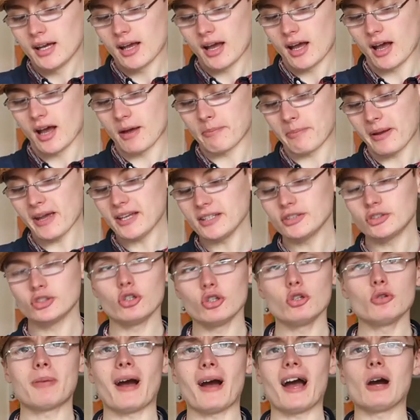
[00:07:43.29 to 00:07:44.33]
Uh, paid
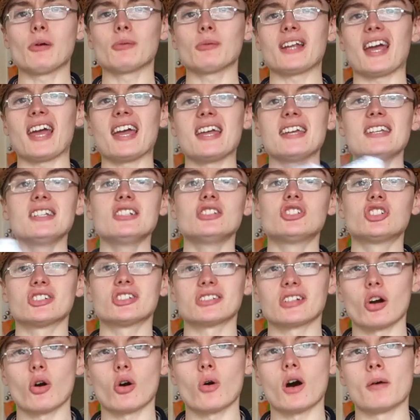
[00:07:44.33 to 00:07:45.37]
£2 ages
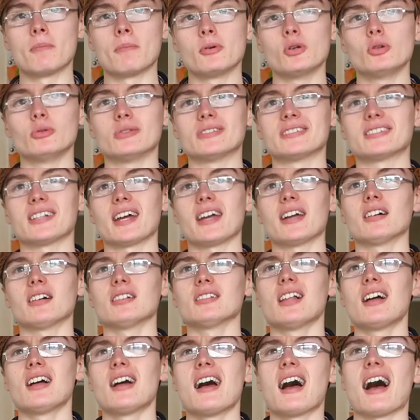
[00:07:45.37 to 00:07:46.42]
ago at a boot
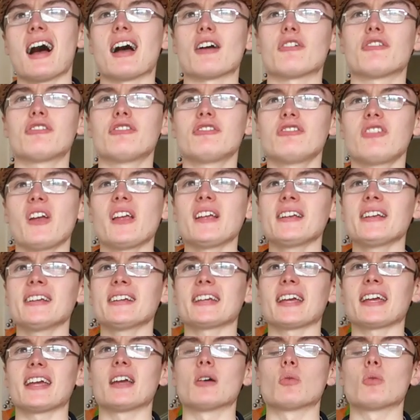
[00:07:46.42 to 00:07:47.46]
sale. I
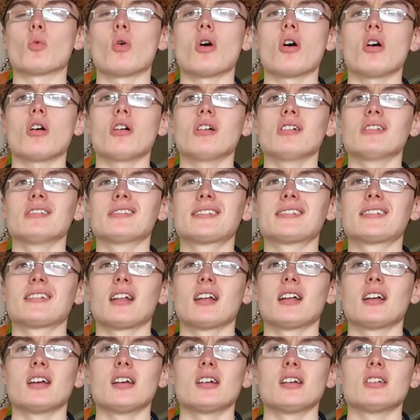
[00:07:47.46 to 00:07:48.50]
think it was
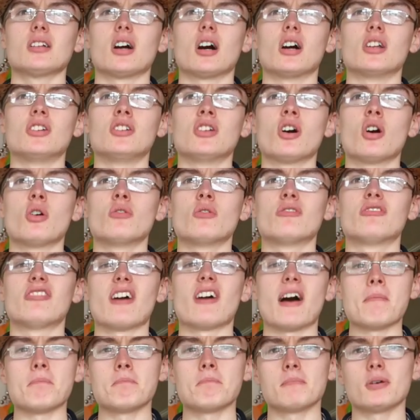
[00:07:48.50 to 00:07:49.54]
a
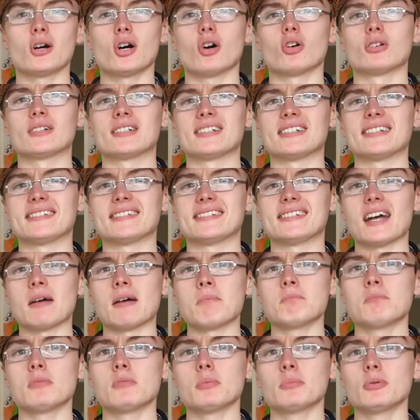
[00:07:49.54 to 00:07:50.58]
November or
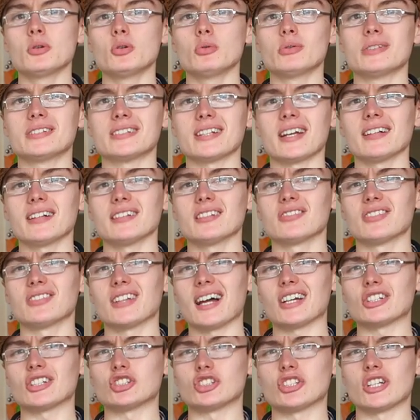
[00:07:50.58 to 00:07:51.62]
December boot sale of
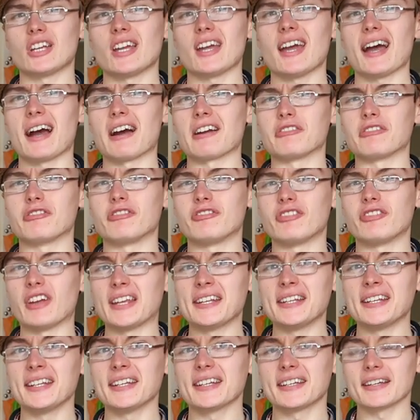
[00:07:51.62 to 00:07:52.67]
last year, I
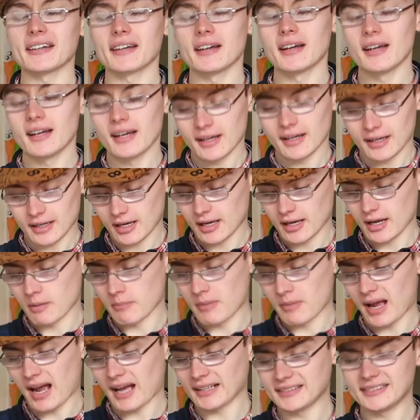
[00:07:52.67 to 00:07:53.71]
think.
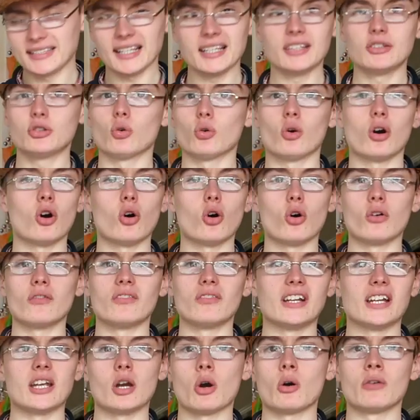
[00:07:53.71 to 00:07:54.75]
Um, I did do a haul
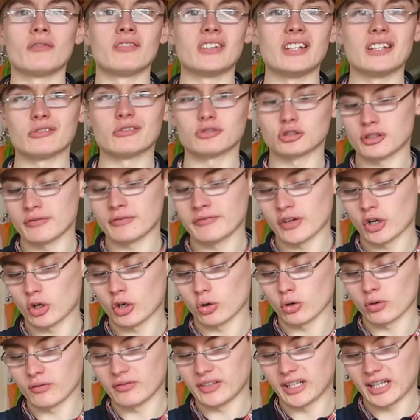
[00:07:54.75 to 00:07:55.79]
video and these were in the
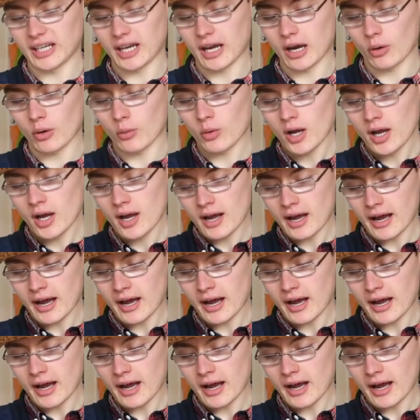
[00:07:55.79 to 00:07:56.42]
haul video.